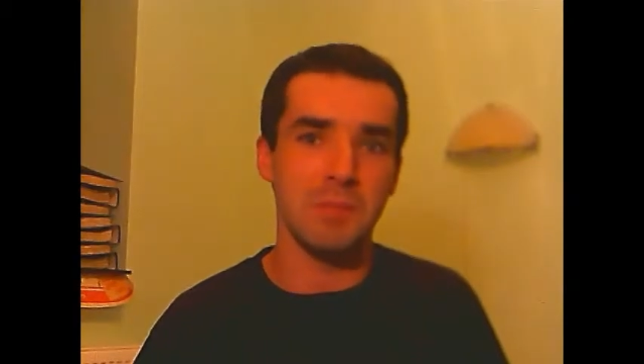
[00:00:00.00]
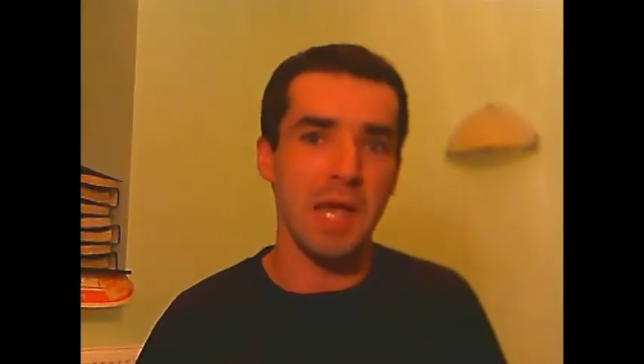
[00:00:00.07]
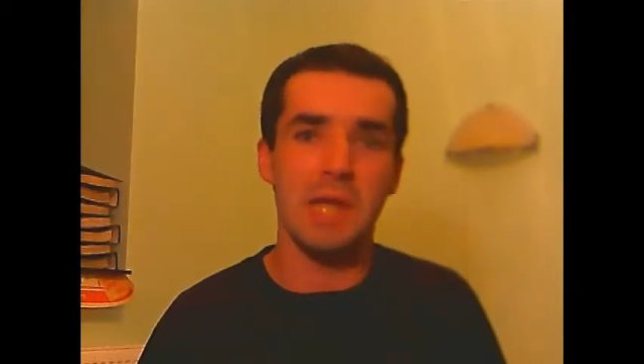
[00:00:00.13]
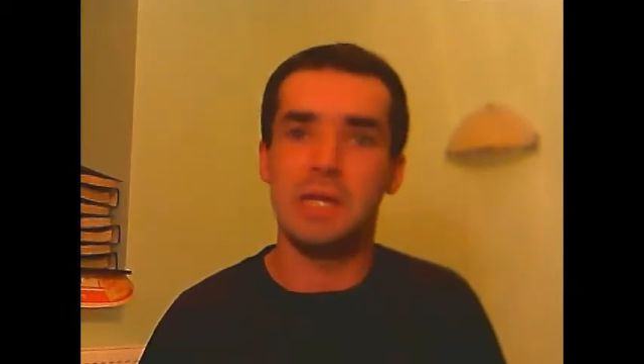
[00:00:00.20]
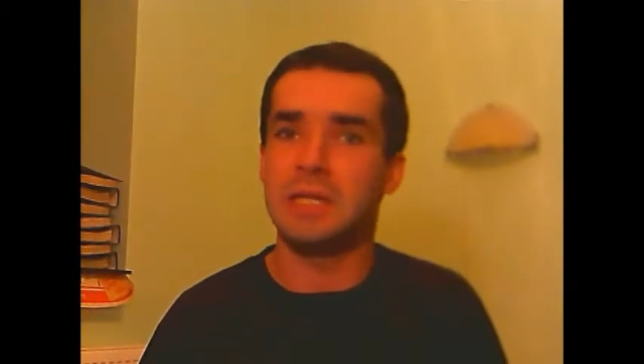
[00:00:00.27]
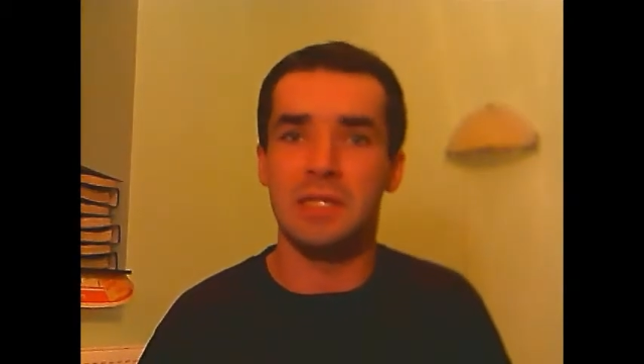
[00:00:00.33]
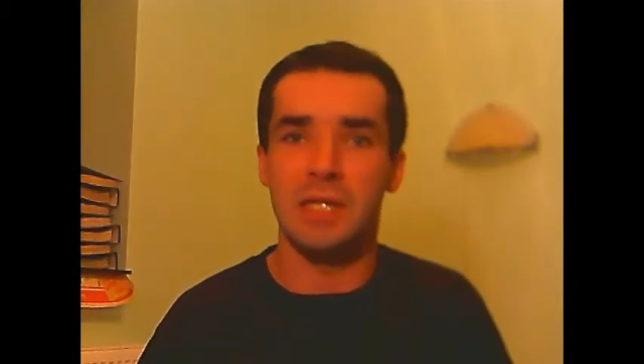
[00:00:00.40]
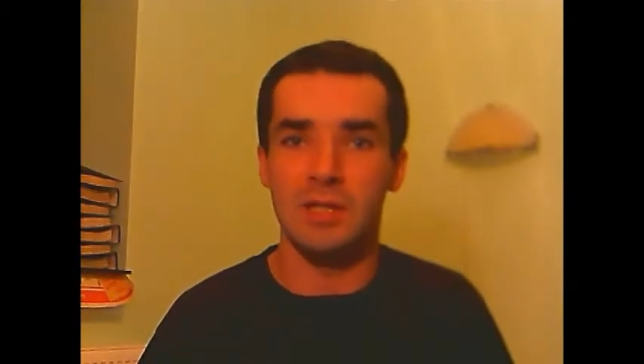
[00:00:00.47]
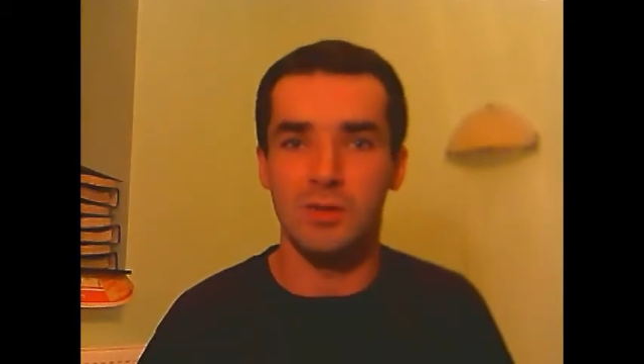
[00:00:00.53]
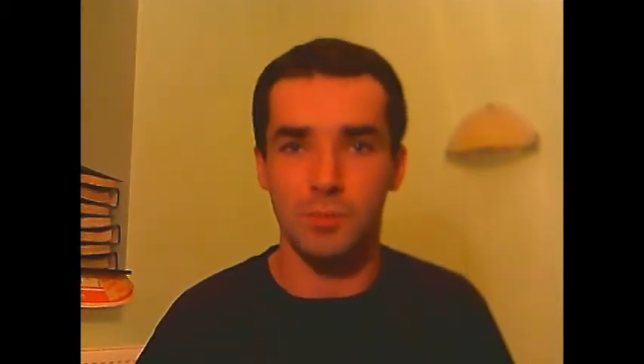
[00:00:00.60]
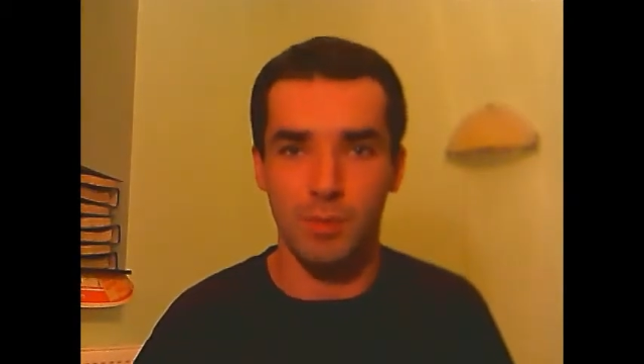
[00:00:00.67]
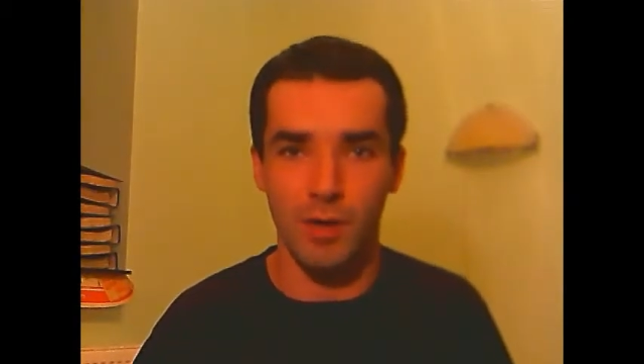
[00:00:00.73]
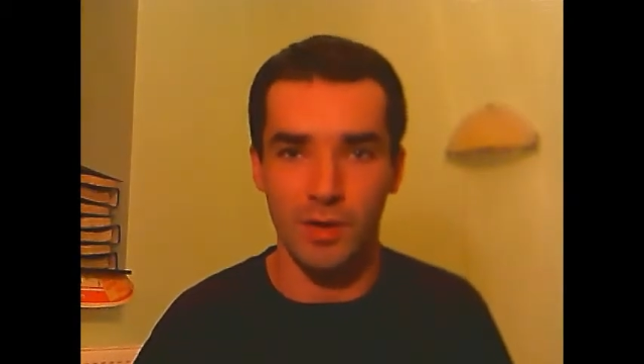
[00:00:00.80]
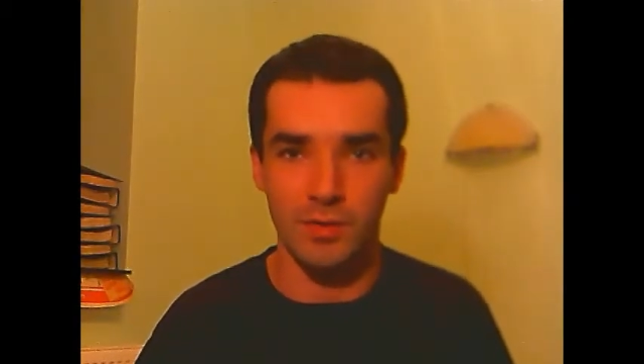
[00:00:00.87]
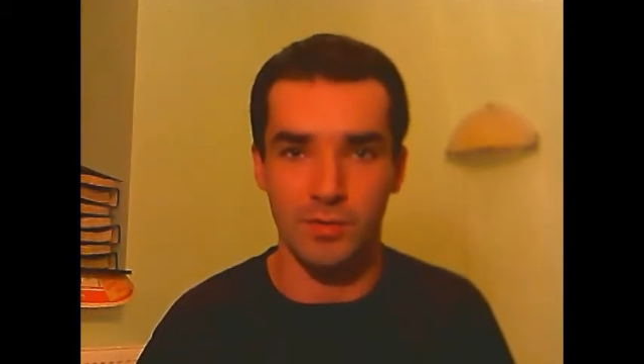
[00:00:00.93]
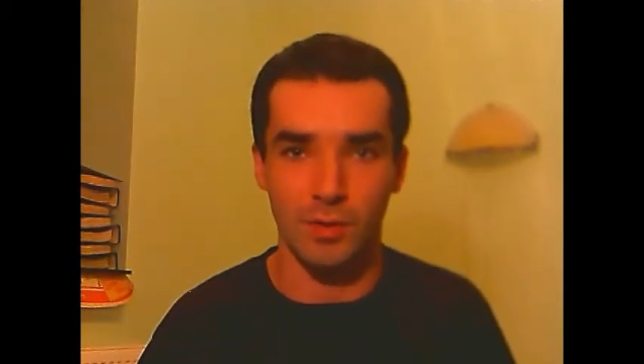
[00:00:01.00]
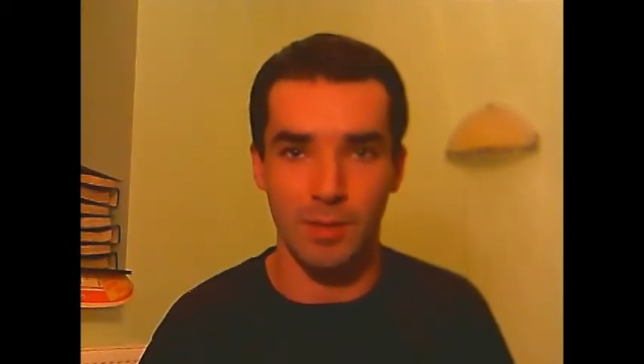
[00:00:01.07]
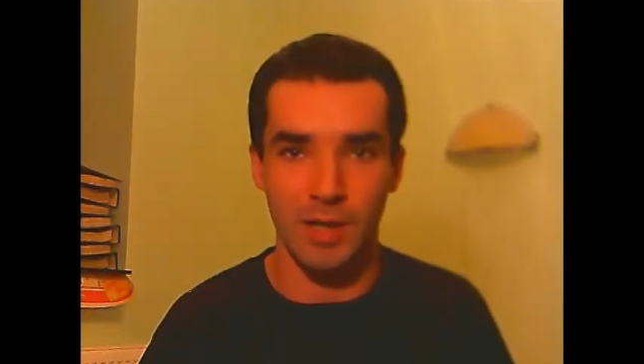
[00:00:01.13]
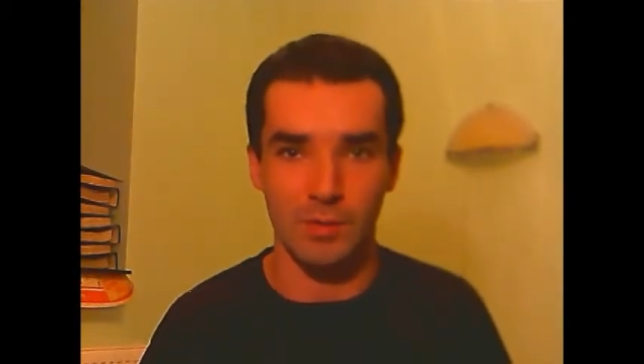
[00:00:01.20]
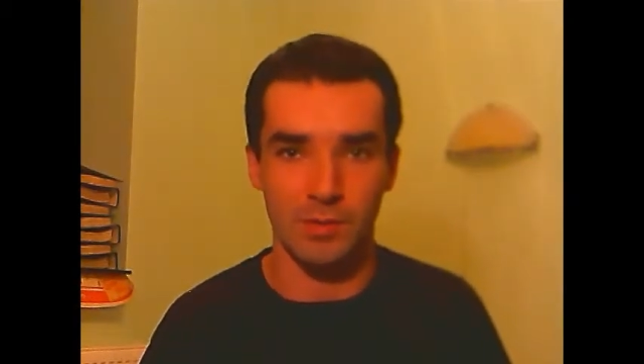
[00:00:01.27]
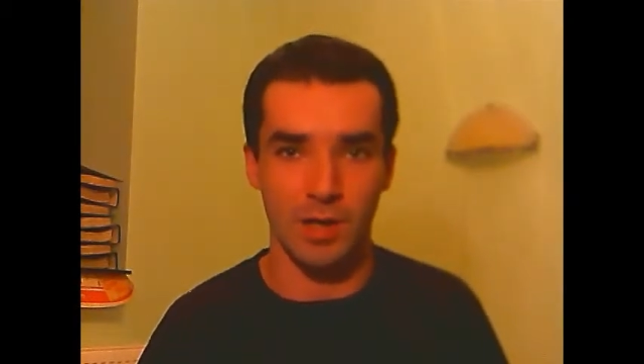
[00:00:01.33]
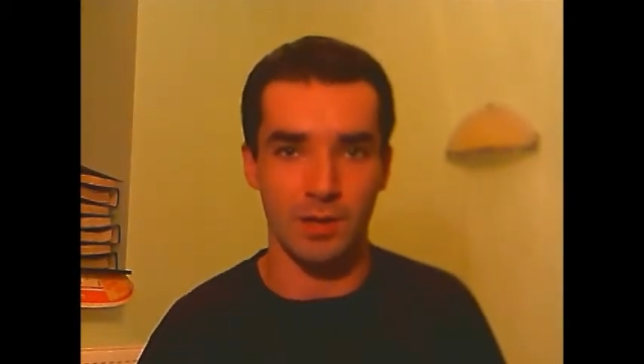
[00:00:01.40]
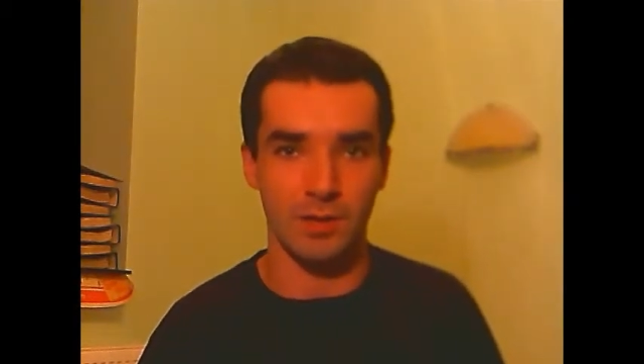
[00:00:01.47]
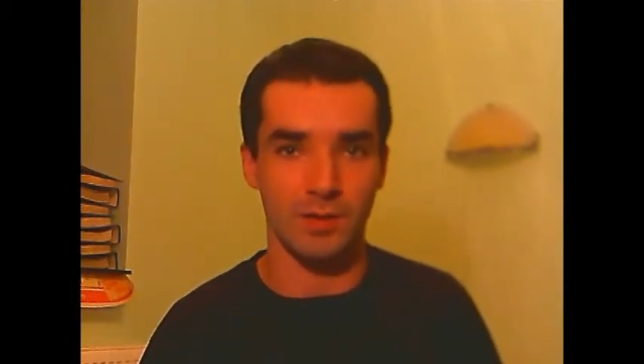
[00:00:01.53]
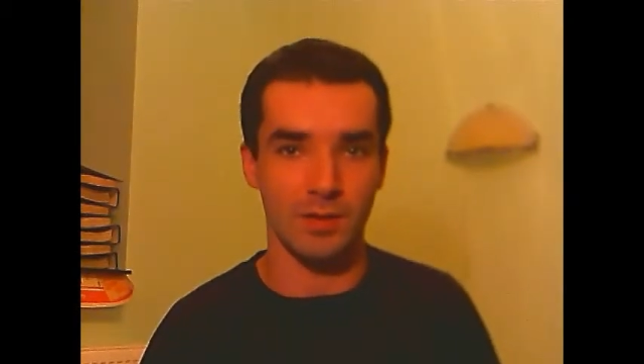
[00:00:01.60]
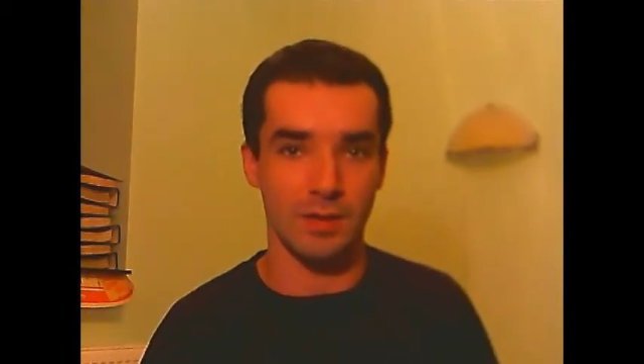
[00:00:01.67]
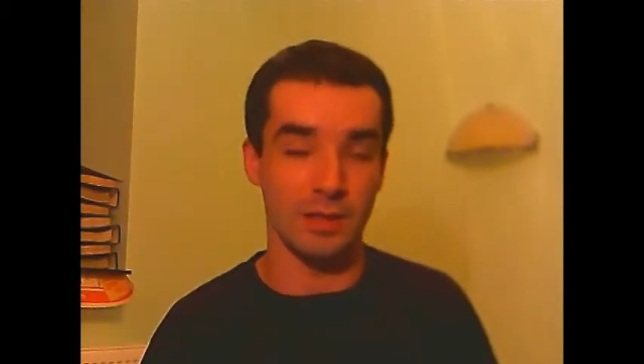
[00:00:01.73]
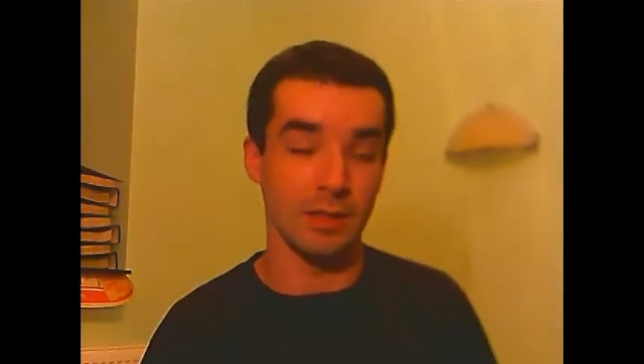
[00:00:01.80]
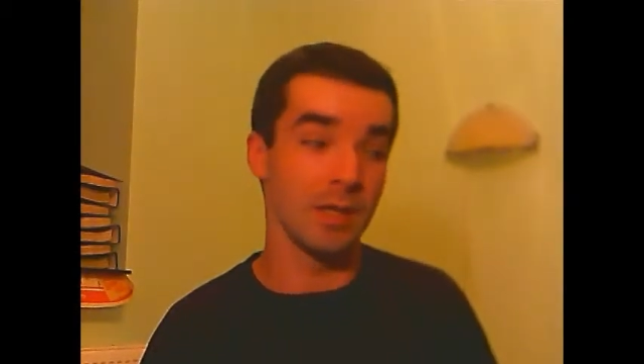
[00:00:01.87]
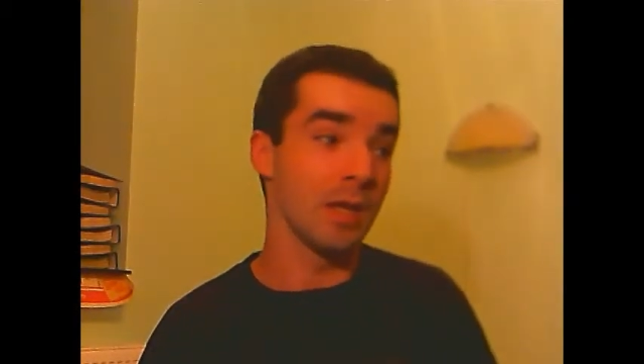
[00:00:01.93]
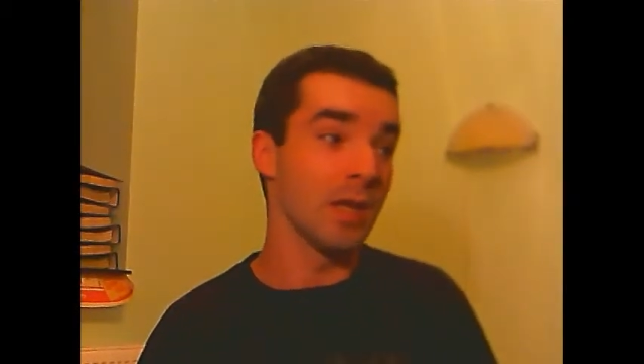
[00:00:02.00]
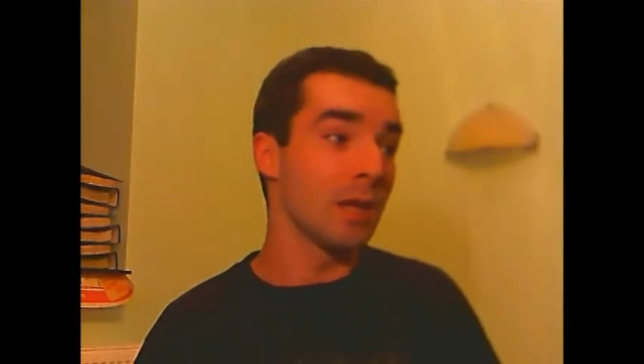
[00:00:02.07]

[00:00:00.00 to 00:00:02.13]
anything to ponder about, honestly.